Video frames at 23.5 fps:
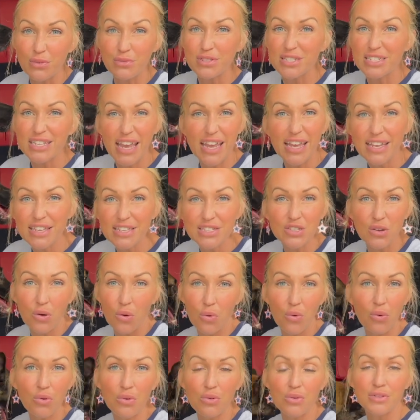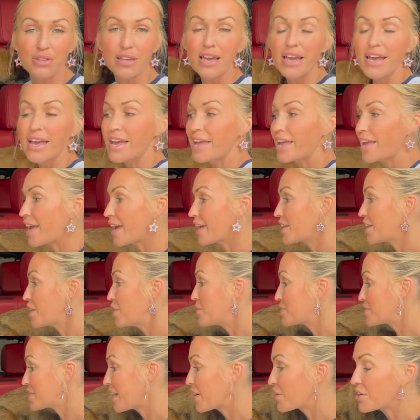days old and he
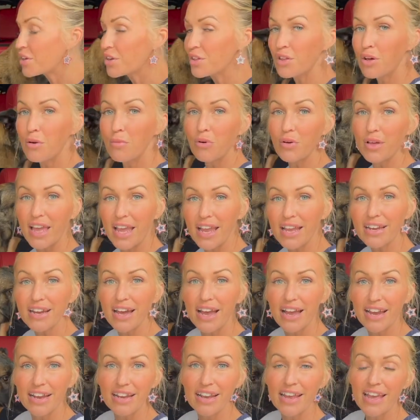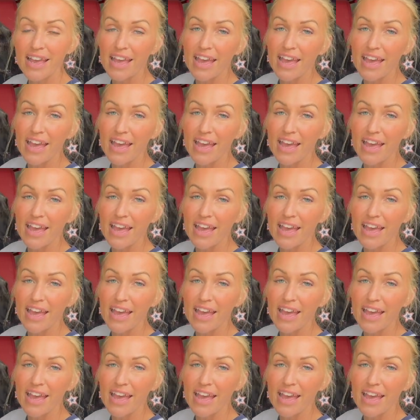was out at Global Canine.